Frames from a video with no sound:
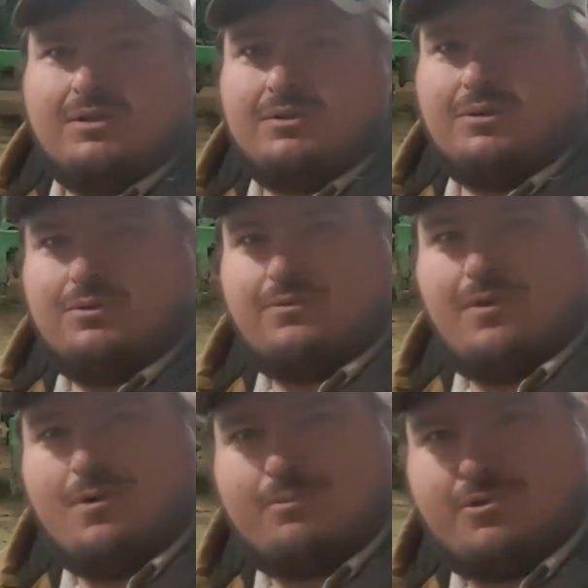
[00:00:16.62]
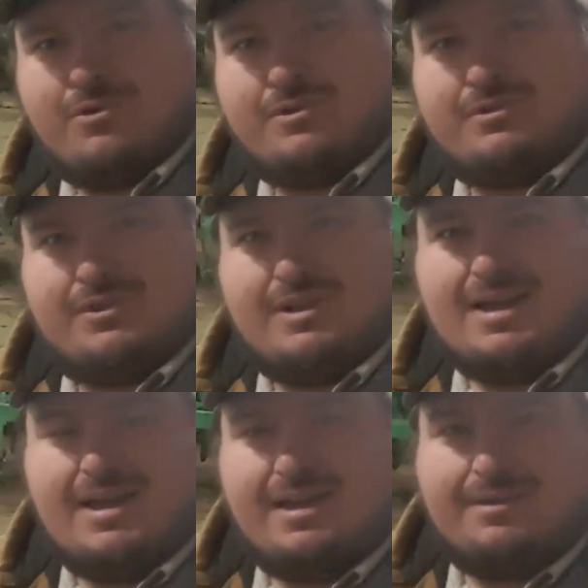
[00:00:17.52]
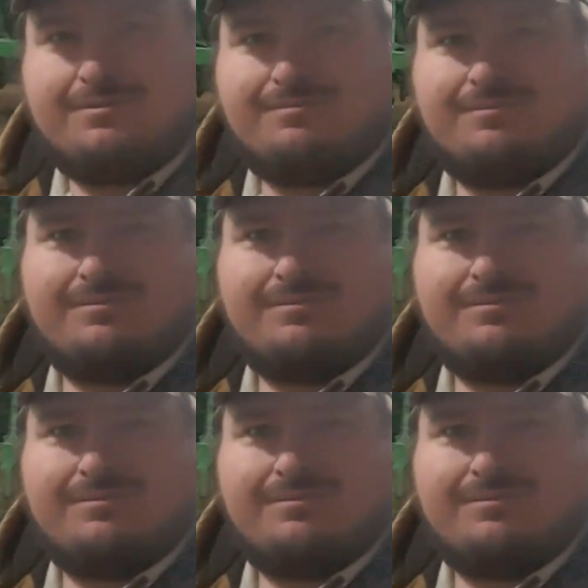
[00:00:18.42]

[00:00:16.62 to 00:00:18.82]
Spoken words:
two farm trucks that I have.